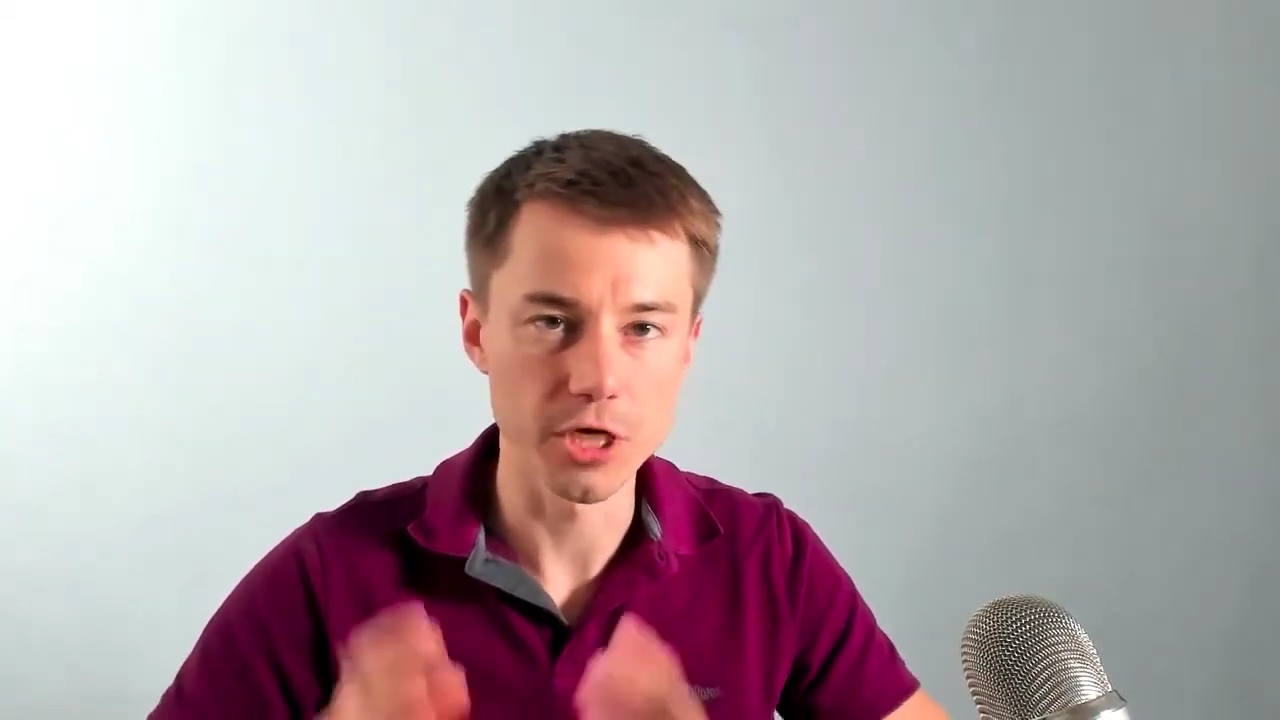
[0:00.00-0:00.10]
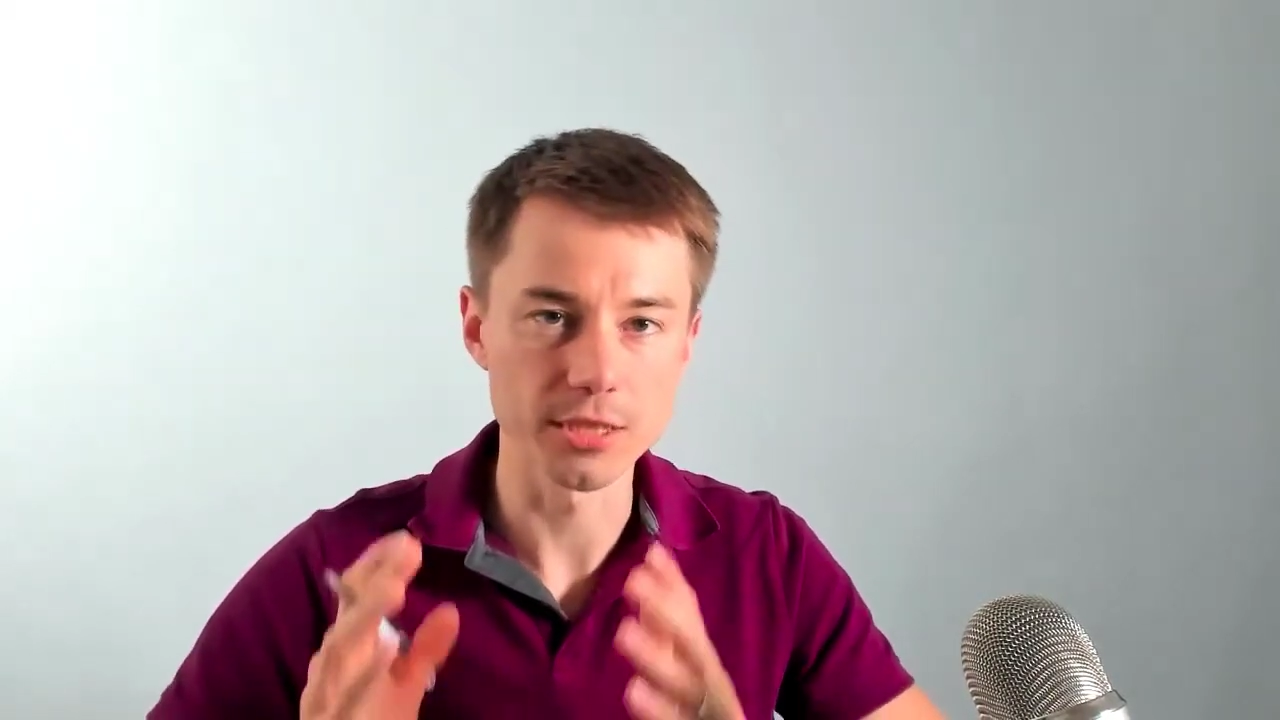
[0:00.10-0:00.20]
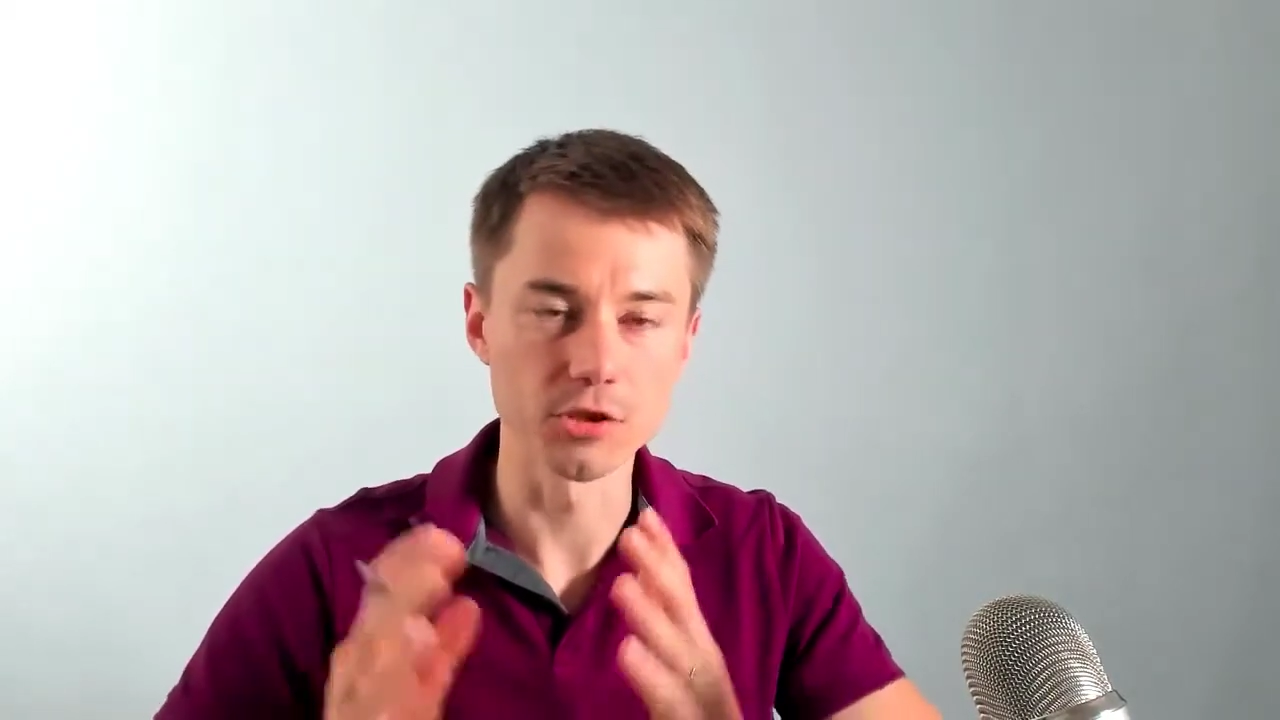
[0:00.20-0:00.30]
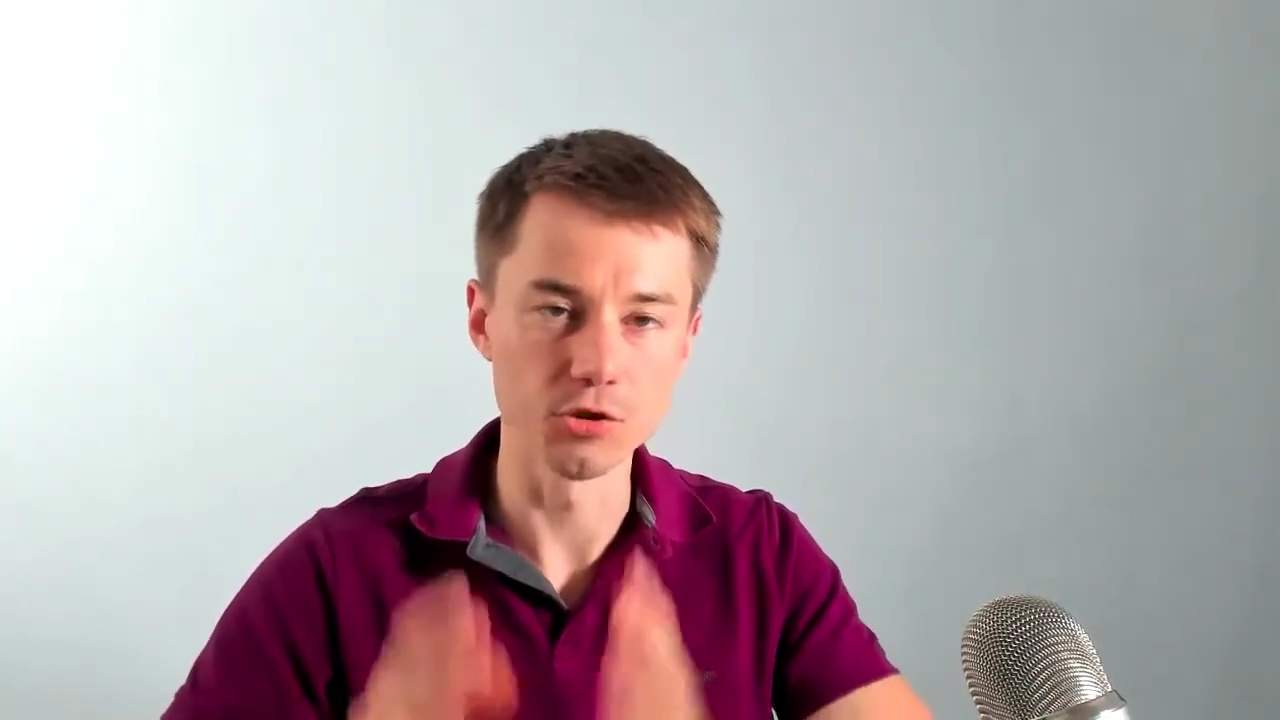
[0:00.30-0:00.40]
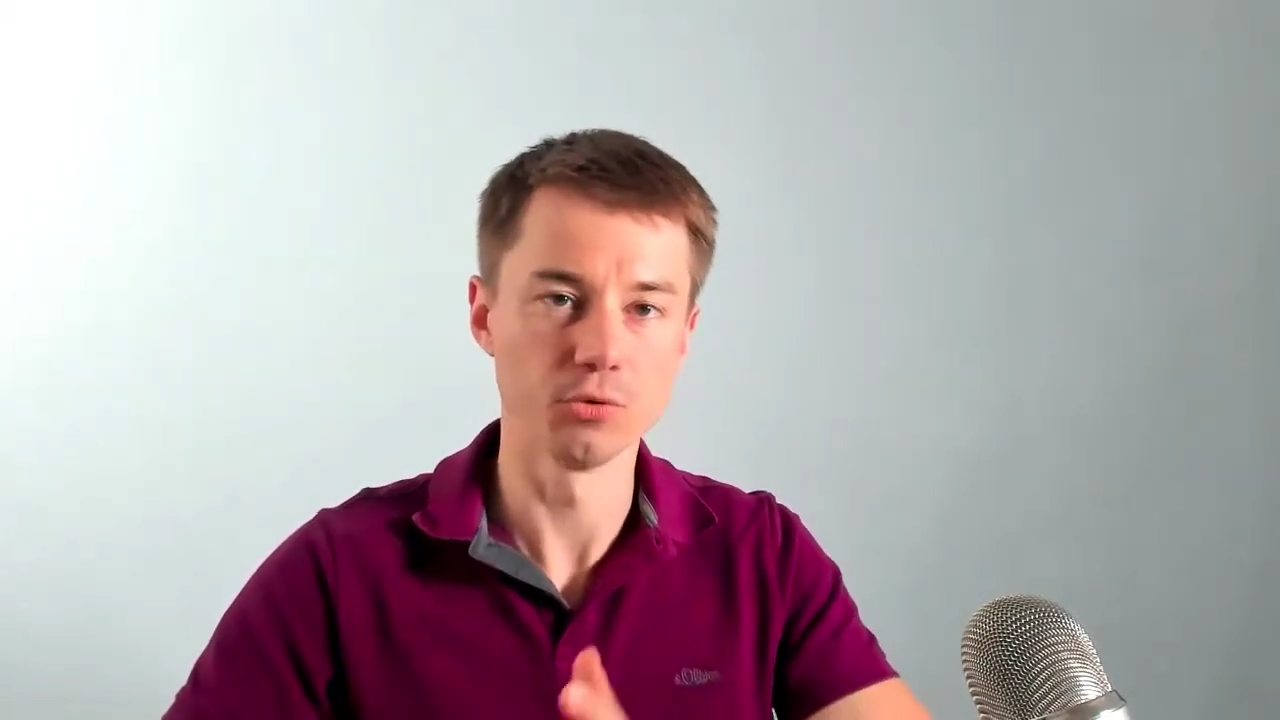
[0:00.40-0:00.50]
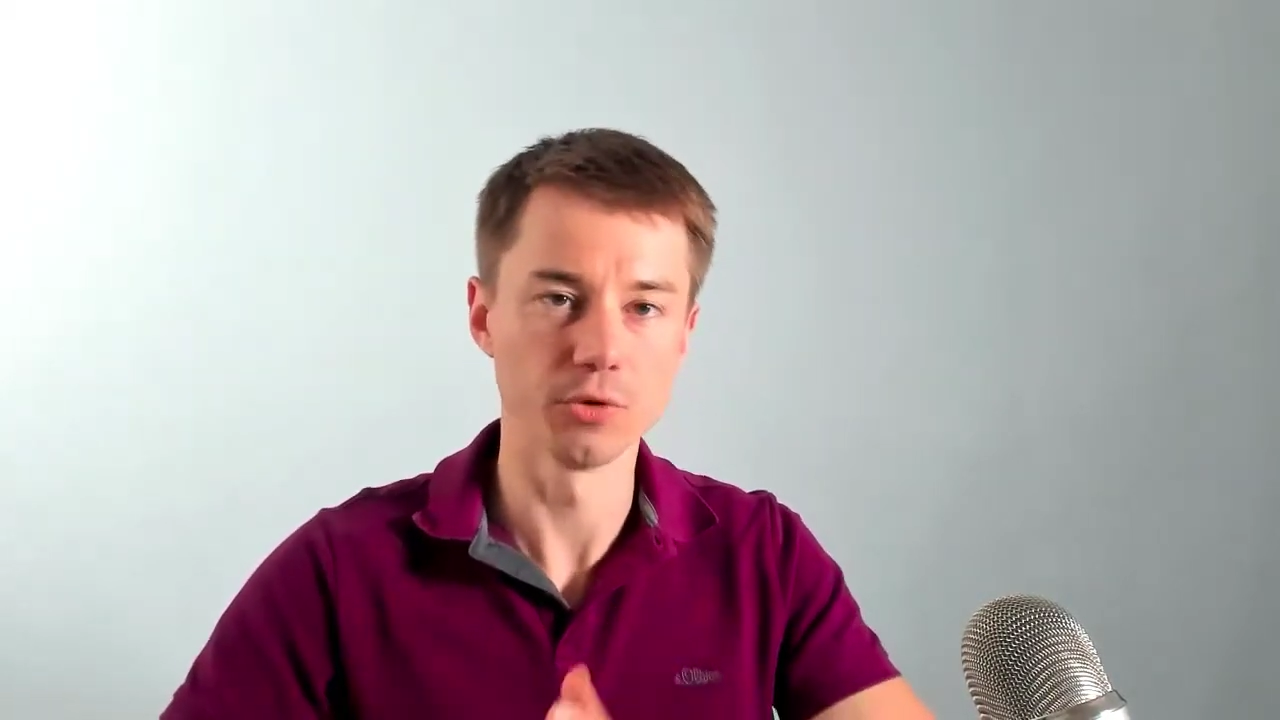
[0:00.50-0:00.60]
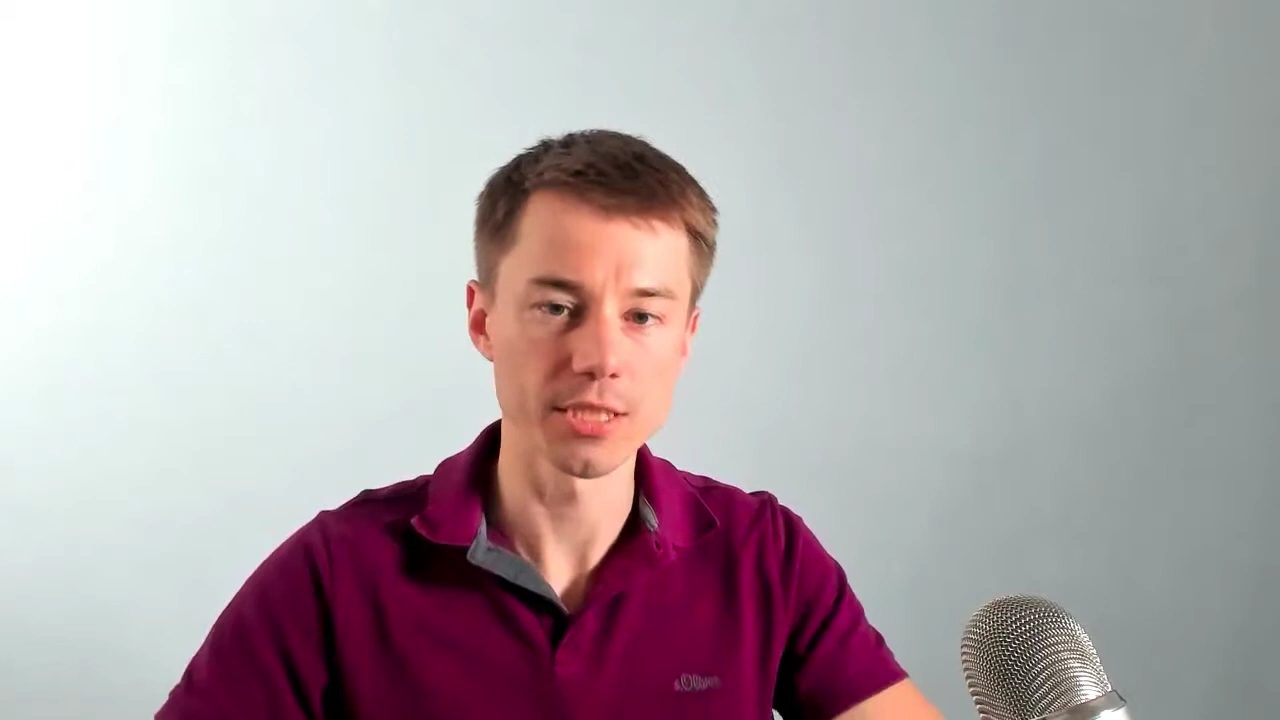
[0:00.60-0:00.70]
just you